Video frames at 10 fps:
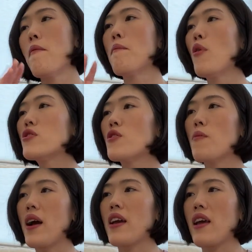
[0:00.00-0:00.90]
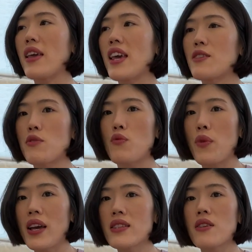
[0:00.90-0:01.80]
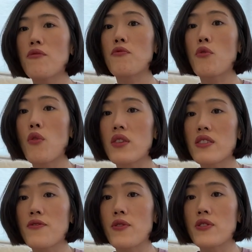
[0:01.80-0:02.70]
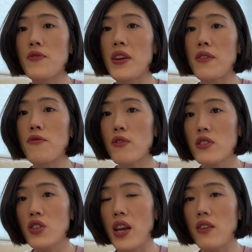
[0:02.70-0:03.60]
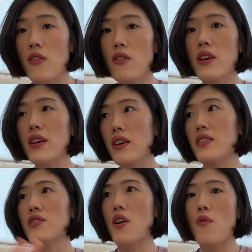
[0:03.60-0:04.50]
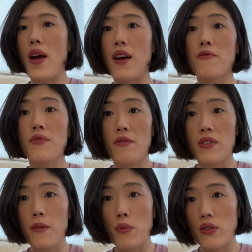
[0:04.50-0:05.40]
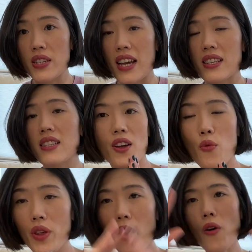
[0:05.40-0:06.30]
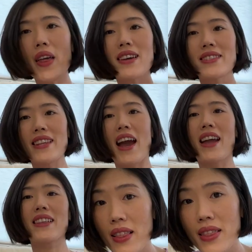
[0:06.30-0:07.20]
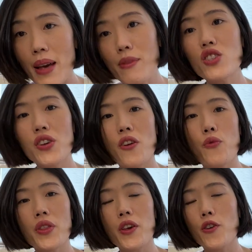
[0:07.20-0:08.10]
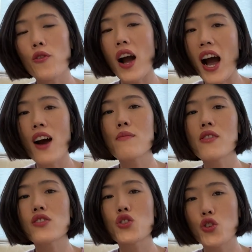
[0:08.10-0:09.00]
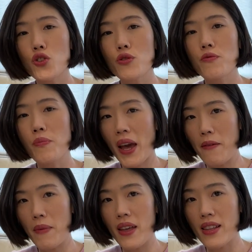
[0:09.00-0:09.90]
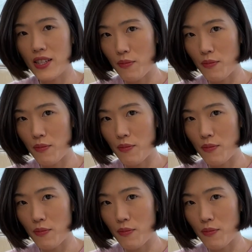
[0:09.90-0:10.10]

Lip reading: Most of my engagement rate for this first channel is around 50%. So with all that said, let me share with you how much YouTube paid me this